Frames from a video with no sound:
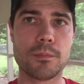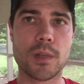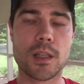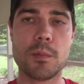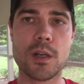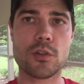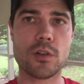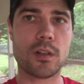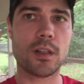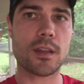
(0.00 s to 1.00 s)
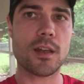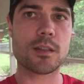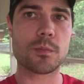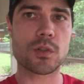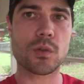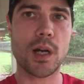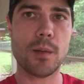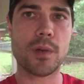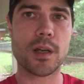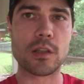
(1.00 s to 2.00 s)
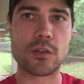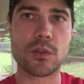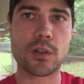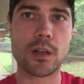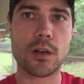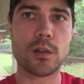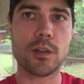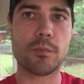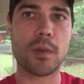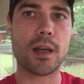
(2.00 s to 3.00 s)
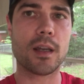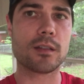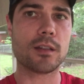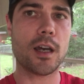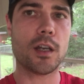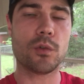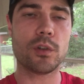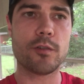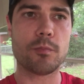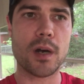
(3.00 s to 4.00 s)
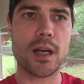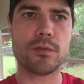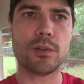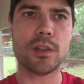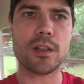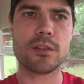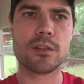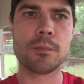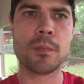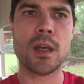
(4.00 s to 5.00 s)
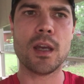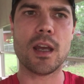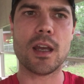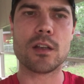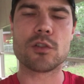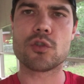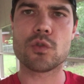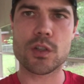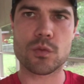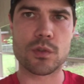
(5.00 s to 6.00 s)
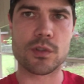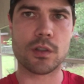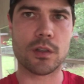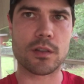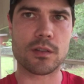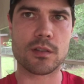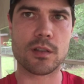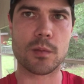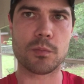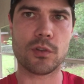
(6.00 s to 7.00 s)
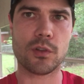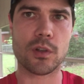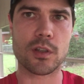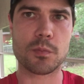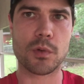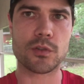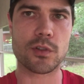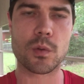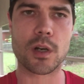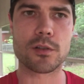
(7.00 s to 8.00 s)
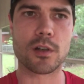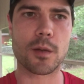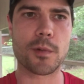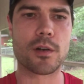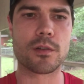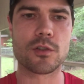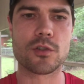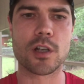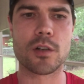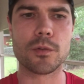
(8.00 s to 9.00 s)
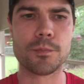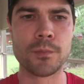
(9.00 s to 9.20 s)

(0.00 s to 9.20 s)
And then make sure to click that subscribe button so you get all of my anxiety relief, mindfulness, and stress resilience tips. You know, that's mostly what I talk about on this channel.